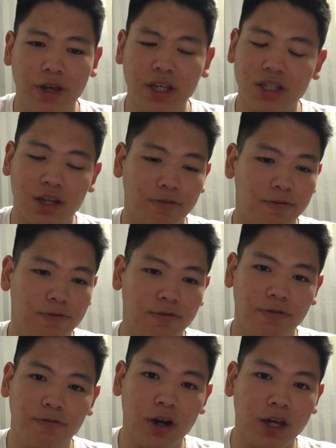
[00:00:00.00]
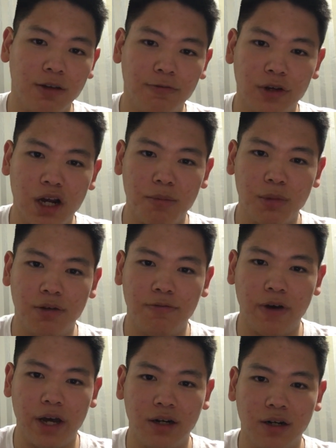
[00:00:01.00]
He's a fucking phenomenal
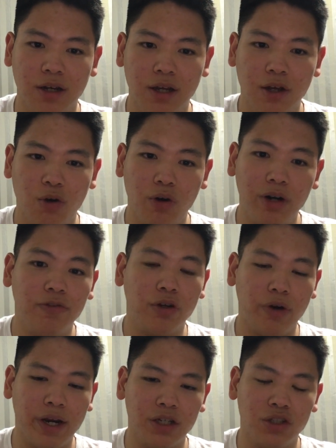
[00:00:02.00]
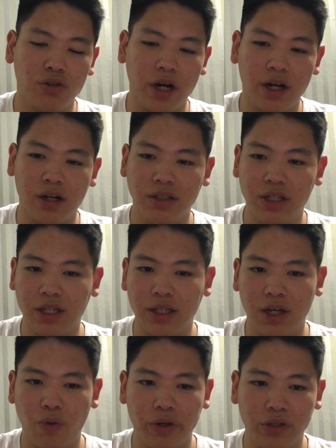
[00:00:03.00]
fighter. One of the greatest strikers in
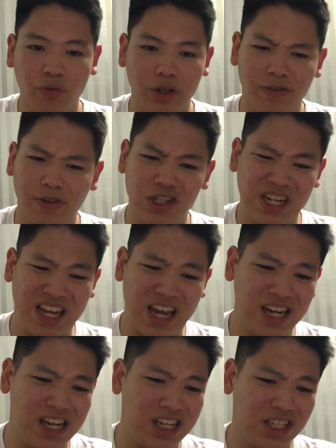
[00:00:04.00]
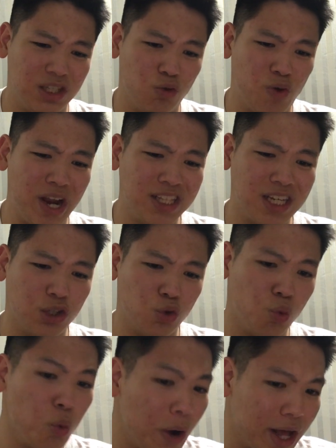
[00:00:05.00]
the welterweight division. And he's ranked at
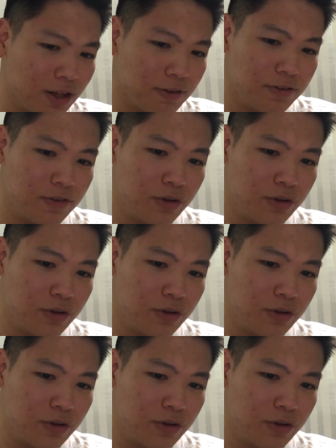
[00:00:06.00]
12.